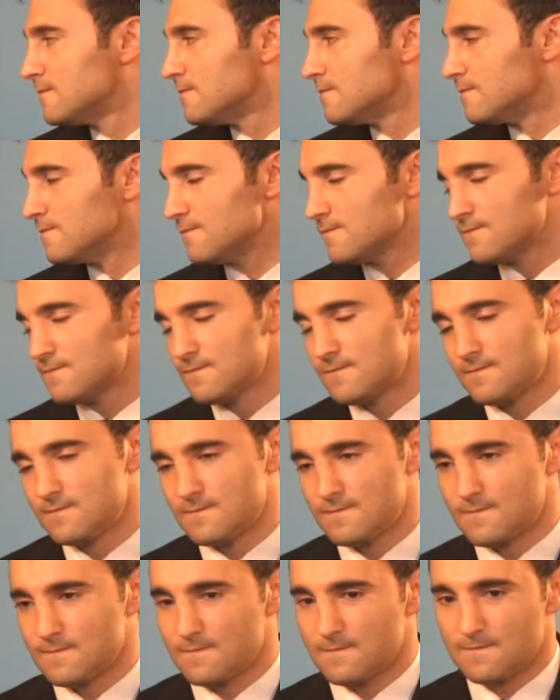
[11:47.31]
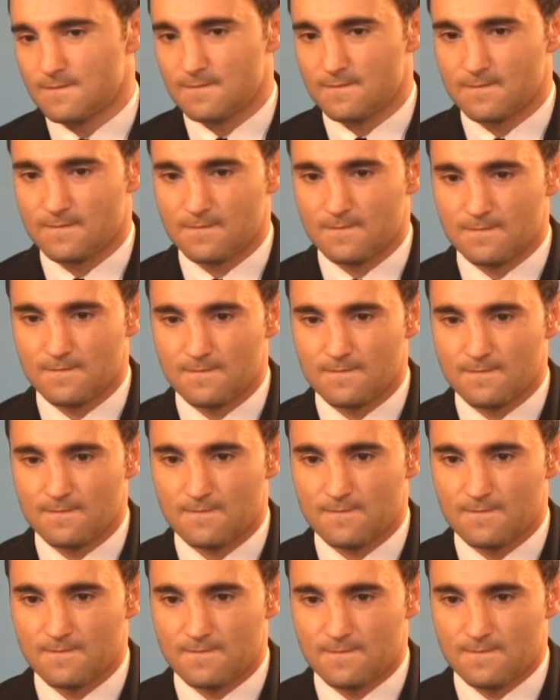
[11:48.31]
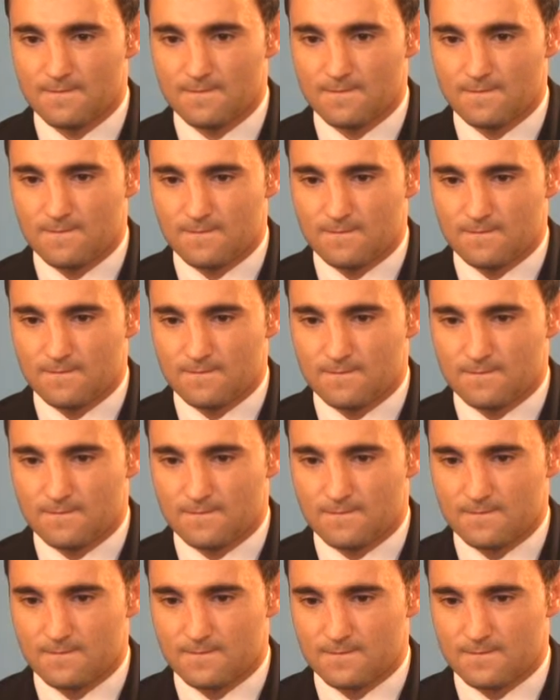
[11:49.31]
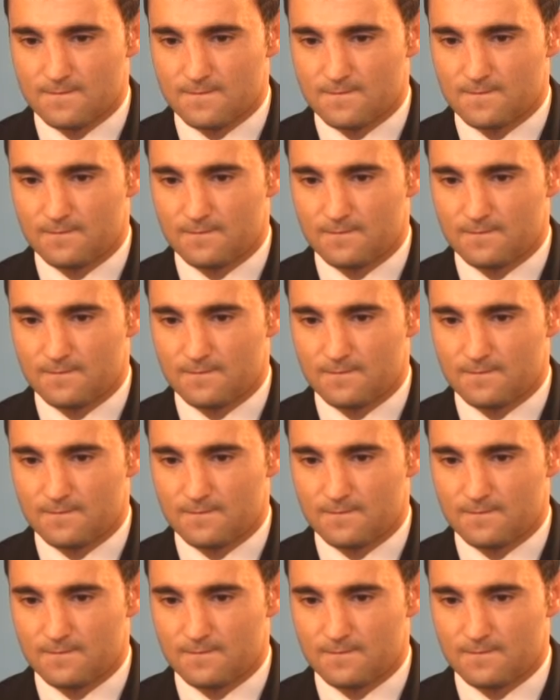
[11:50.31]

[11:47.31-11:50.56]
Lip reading: No one is speaking in this clip.